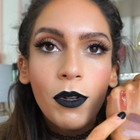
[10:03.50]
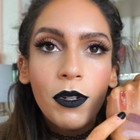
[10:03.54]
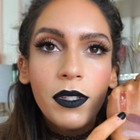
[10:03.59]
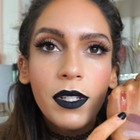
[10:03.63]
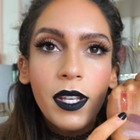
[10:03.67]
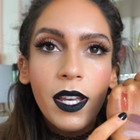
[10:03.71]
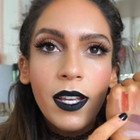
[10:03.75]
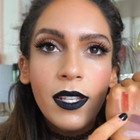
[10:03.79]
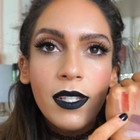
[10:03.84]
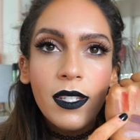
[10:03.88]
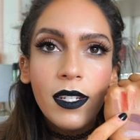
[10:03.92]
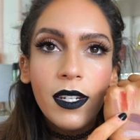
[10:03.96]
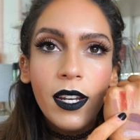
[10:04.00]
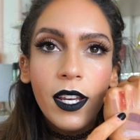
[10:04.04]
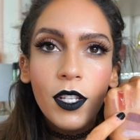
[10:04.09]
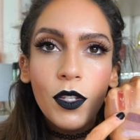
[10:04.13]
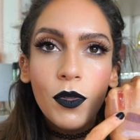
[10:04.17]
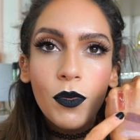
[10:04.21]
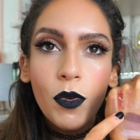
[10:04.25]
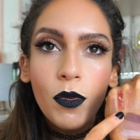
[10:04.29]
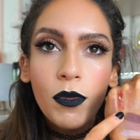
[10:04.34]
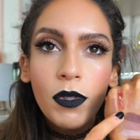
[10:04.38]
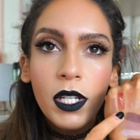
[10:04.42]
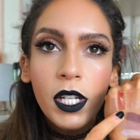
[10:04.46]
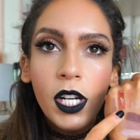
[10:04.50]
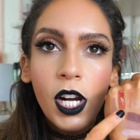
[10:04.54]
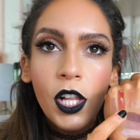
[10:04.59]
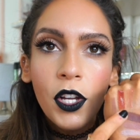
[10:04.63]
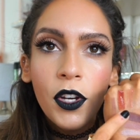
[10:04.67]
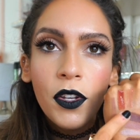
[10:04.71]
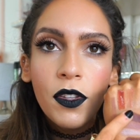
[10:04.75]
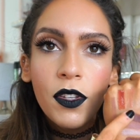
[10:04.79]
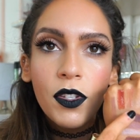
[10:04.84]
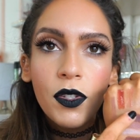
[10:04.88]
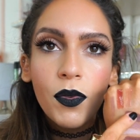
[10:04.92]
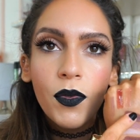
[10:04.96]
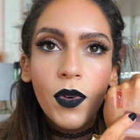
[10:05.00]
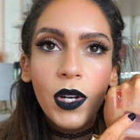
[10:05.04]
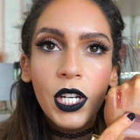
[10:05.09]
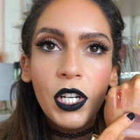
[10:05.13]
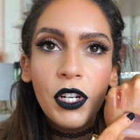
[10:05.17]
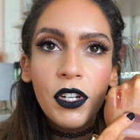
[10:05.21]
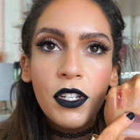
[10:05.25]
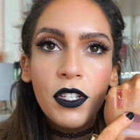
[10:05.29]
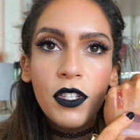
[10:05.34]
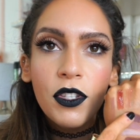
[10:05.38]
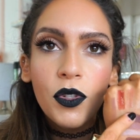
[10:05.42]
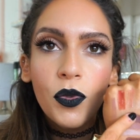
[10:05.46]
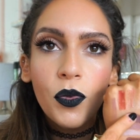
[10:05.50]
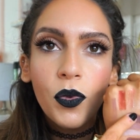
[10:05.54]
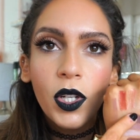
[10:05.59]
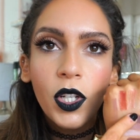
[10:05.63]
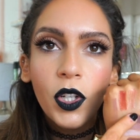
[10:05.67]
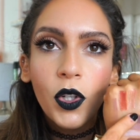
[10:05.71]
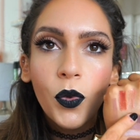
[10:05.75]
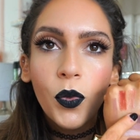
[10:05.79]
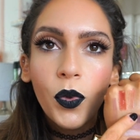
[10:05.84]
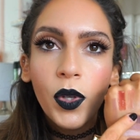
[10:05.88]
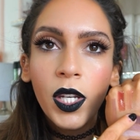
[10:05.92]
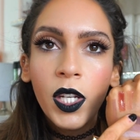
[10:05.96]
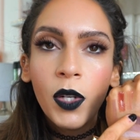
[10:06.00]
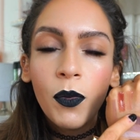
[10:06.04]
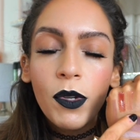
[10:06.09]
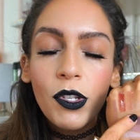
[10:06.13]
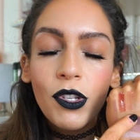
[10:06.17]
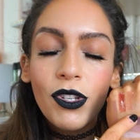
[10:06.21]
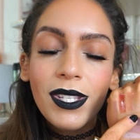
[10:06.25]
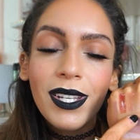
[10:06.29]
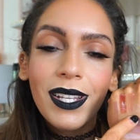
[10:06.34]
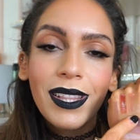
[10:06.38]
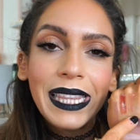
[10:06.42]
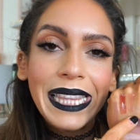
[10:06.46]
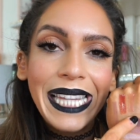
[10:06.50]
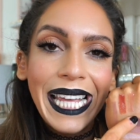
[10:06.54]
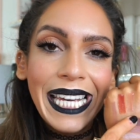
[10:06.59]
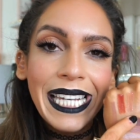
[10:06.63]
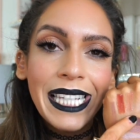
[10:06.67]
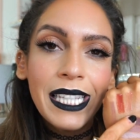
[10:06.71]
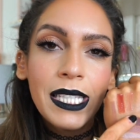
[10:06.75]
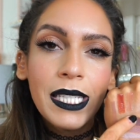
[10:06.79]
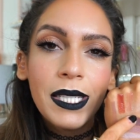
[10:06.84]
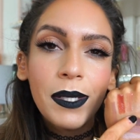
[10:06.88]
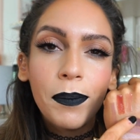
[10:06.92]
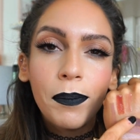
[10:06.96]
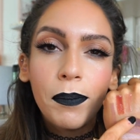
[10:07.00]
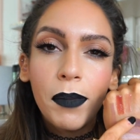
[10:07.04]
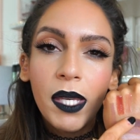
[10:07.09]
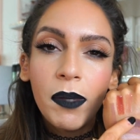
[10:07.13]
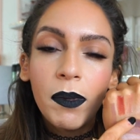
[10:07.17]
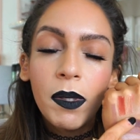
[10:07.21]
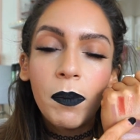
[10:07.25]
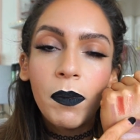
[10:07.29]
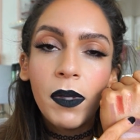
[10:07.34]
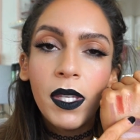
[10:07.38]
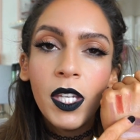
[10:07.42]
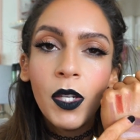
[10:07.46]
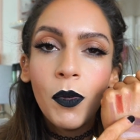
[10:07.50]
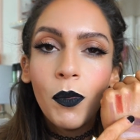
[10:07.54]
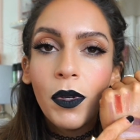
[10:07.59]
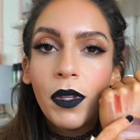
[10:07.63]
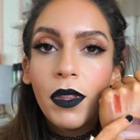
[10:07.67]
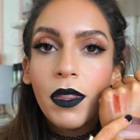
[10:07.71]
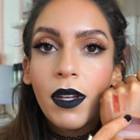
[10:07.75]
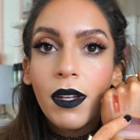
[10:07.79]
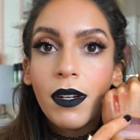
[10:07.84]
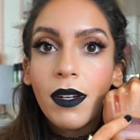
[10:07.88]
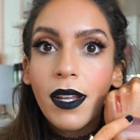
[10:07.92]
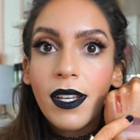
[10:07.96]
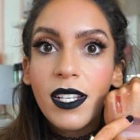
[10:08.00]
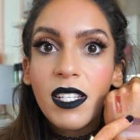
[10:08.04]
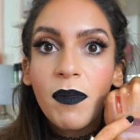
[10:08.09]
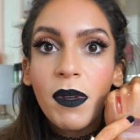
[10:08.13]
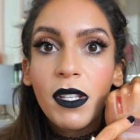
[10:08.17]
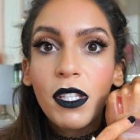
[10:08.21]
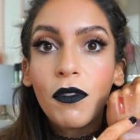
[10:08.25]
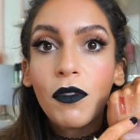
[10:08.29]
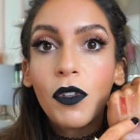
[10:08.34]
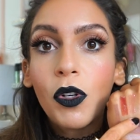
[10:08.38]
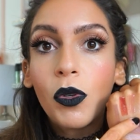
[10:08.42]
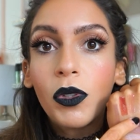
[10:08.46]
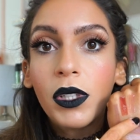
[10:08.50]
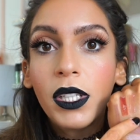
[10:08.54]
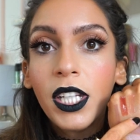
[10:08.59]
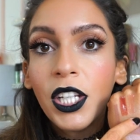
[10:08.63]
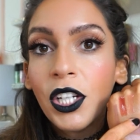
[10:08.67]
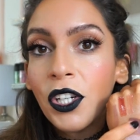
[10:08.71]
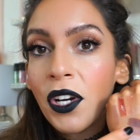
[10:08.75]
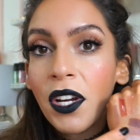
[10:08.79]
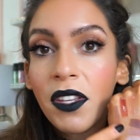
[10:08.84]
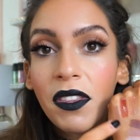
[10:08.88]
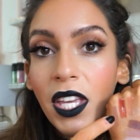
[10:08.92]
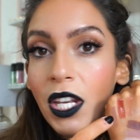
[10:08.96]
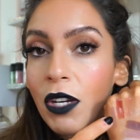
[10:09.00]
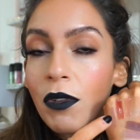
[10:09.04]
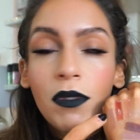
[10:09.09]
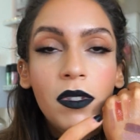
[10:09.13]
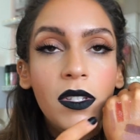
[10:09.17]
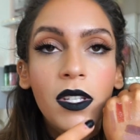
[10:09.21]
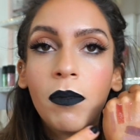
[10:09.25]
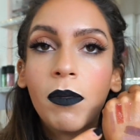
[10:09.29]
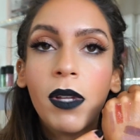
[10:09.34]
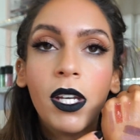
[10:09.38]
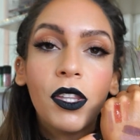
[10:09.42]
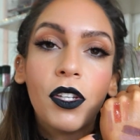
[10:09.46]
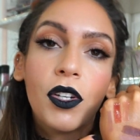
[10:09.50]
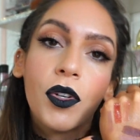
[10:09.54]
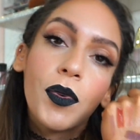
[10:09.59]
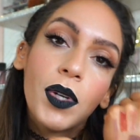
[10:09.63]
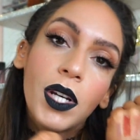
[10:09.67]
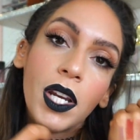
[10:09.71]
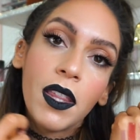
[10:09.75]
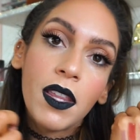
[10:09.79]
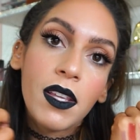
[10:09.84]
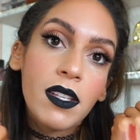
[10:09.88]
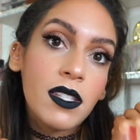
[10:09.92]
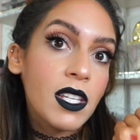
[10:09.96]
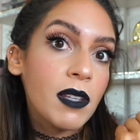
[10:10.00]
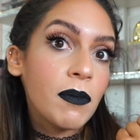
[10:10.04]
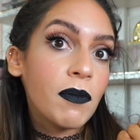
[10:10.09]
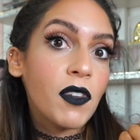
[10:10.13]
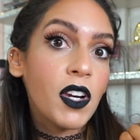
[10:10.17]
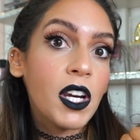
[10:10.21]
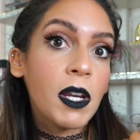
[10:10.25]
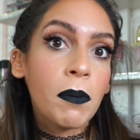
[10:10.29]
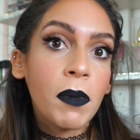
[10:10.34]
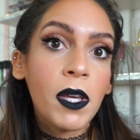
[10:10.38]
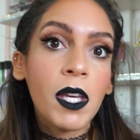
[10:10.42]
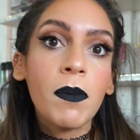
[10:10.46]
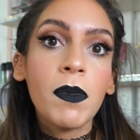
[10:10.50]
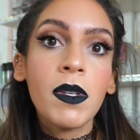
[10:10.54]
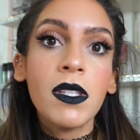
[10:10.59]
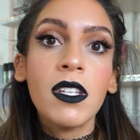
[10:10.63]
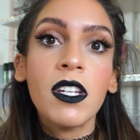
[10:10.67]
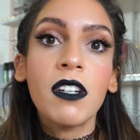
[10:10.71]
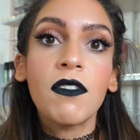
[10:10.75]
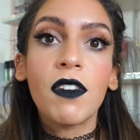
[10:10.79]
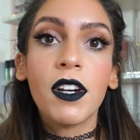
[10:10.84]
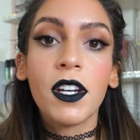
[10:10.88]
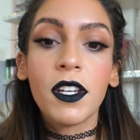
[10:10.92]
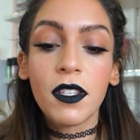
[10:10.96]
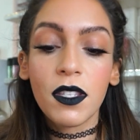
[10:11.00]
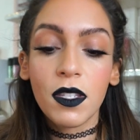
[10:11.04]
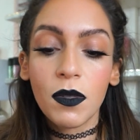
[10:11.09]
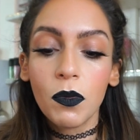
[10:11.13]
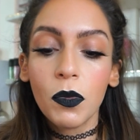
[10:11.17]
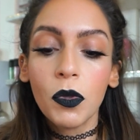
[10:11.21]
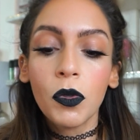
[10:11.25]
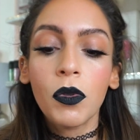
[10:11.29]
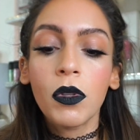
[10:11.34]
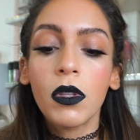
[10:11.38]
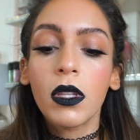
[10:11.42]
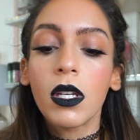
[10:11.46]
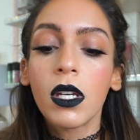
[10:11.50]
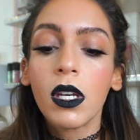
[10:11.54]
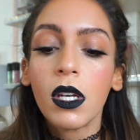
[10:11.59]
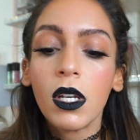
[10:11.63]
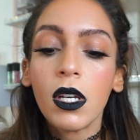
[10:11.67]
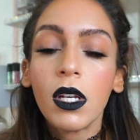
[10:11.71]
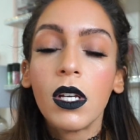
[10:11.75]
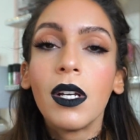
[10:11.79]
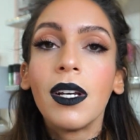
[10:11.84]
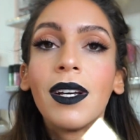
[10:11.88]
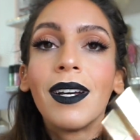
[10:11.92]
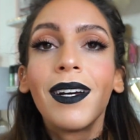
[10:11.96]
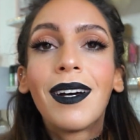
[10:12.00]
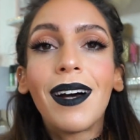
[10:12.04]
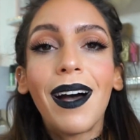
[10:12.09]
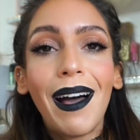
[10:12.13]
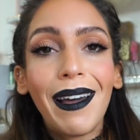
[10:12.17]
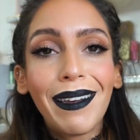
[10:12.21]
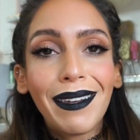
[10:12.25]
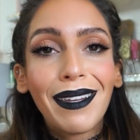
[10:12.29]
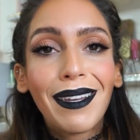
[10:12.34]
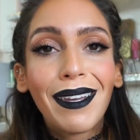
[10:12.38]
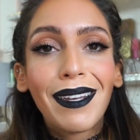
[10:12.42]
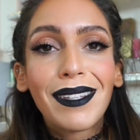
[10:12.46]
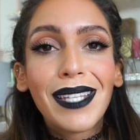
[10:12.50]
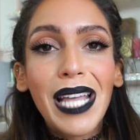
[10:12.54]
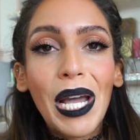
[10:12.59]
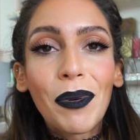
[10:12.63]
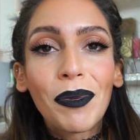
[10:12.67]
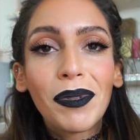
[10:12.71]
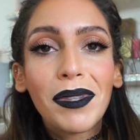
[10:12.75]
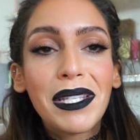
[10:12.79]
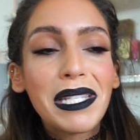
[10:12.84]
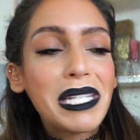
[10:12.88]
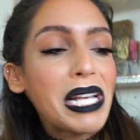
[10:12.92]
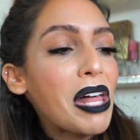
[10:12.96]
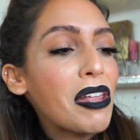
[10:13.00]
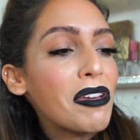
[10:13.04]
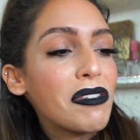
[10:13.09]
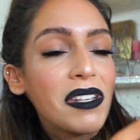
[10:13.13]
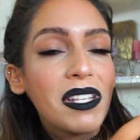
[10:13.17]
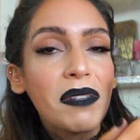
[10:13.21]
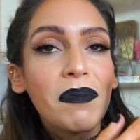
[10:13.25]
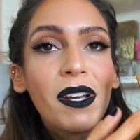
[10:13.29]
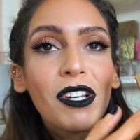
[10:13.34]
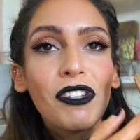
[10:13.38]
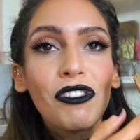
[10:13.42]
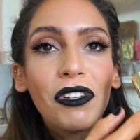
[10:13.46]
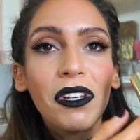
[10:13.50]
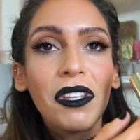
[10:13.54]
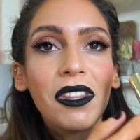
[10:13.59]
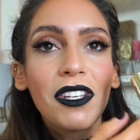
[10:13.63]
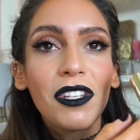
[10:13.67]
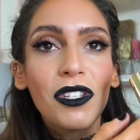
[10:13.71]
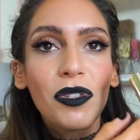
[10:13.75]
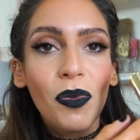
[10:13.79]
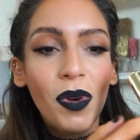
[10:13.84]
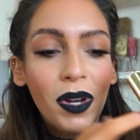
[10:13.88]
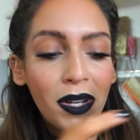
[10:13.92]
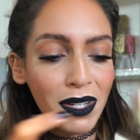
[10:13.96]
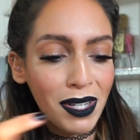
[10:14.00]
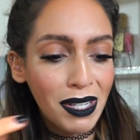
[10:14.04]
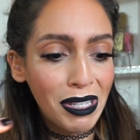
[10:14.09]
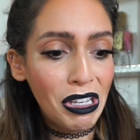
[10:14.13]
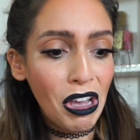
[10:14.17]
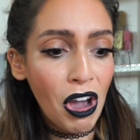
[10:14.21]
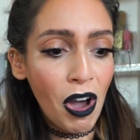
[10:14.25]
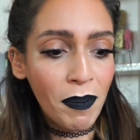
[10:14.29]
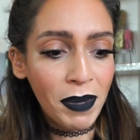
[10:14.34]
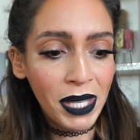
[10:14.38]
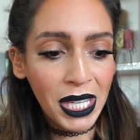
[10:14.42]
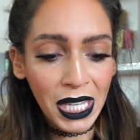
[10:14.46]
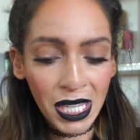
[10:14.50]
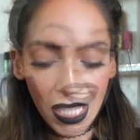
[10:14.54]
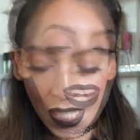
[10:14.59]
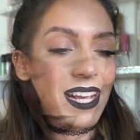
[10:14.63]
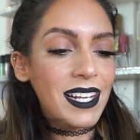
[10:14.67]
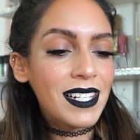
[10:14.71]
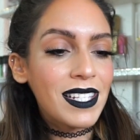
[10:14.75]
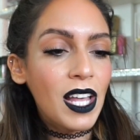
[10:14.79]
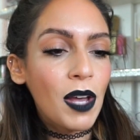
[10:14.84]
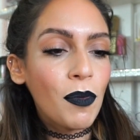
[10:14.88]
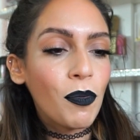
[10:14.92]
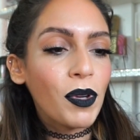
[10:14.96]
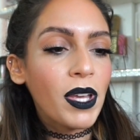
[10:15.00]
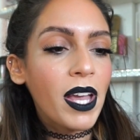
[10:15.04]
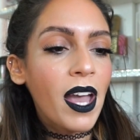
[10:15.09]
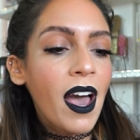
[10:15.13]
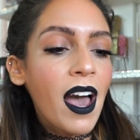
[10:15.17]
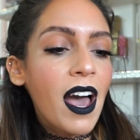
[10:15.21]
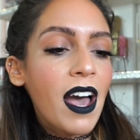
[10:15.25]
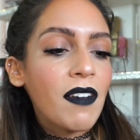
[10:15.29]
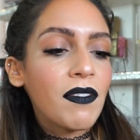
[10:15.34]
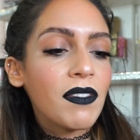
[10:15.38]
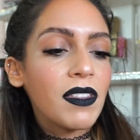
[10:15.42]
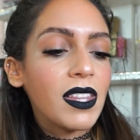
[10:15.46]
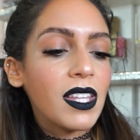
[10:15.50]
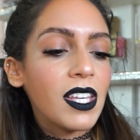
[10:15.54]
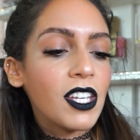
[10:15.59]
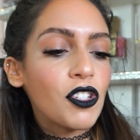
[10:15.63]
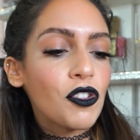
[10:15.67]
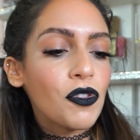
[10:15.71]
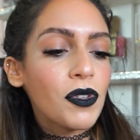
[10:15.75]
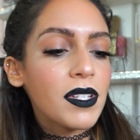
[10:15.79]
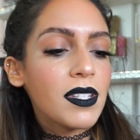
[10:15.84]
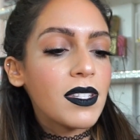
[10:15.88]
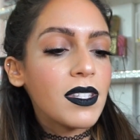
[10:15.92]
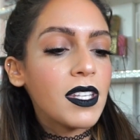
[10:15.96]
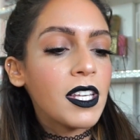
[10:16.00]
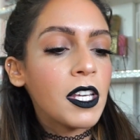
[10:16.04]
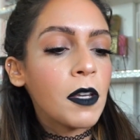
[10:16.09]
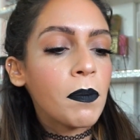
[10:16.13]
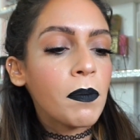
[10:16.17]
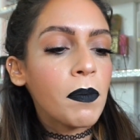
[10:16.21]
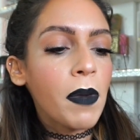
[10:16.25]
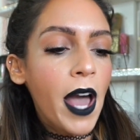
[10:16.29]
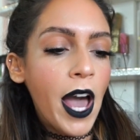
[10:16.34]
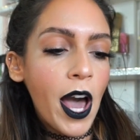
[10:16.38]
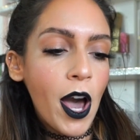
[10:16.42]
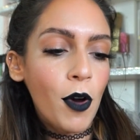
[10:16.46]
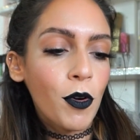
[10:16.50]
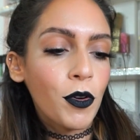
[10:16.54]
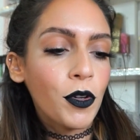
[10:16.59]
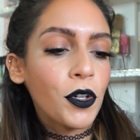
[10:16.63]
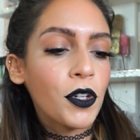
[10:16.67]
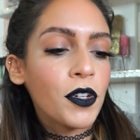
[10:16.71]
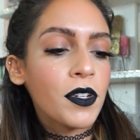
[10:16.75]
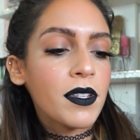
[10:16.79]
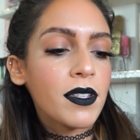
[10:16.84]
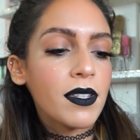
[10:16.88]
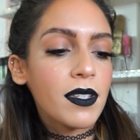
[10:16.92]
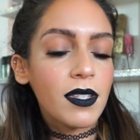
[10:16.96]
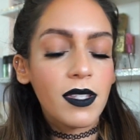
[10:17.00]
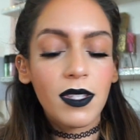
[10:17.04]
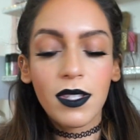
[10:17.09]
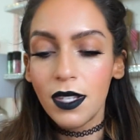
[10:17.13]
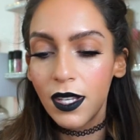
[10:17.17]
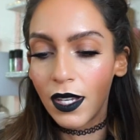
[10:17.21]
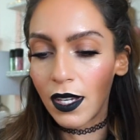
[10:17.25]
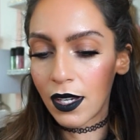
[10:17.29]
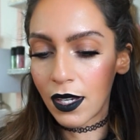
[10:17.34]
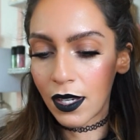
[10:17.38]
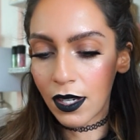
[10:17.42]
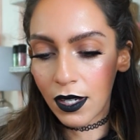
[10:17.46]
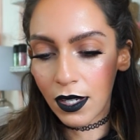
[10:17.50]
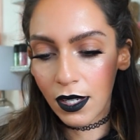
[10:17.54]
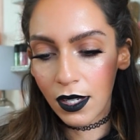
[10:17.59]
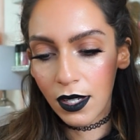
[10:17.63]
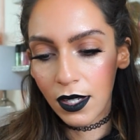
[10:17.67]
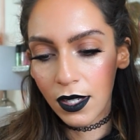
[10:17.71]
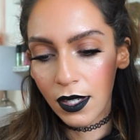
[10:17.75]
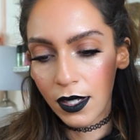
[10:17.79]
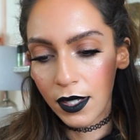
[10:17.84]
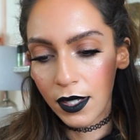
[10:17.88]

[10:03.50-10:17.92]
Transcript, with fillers: All Day. It's a nice rosy color. And this one right here is Serene Queen, which is a light baby pink with a nice amount of gold glitter. And they don't seem like they're gritty. They seem very pigmented, very smooth. I can get down with these colors, especially this one. Yummy. Next up, we have the Trestique Powder Stick.